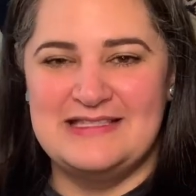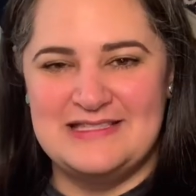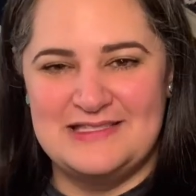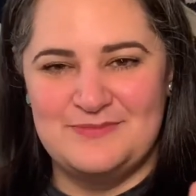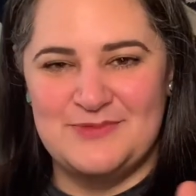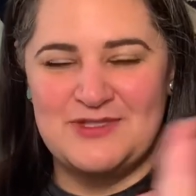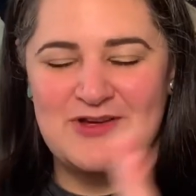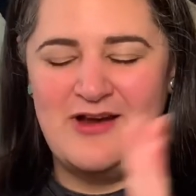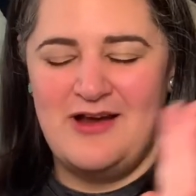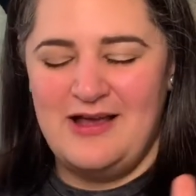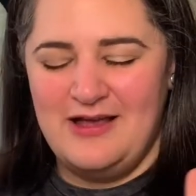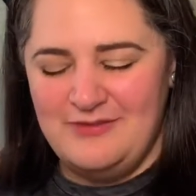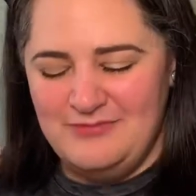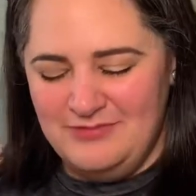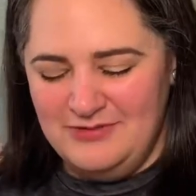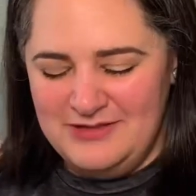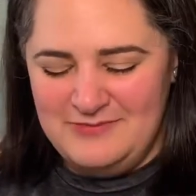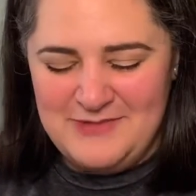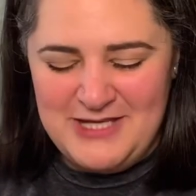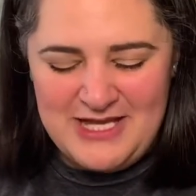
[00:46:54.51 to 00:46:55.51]
subscribe,
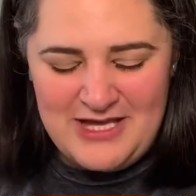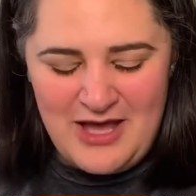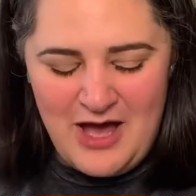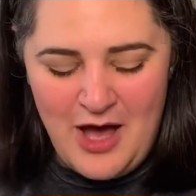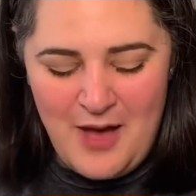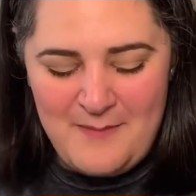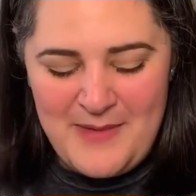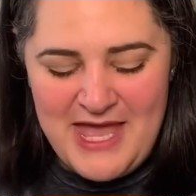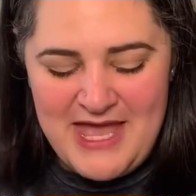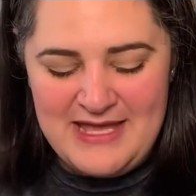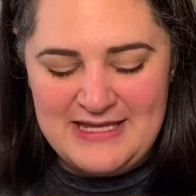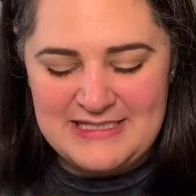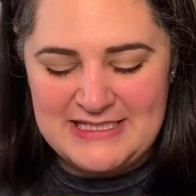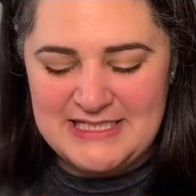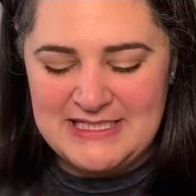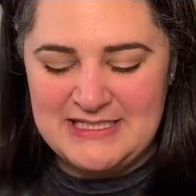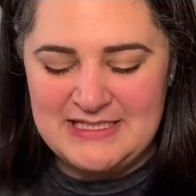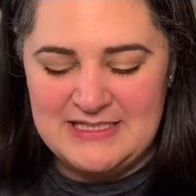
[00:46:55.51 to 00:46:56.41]
leave me a comment,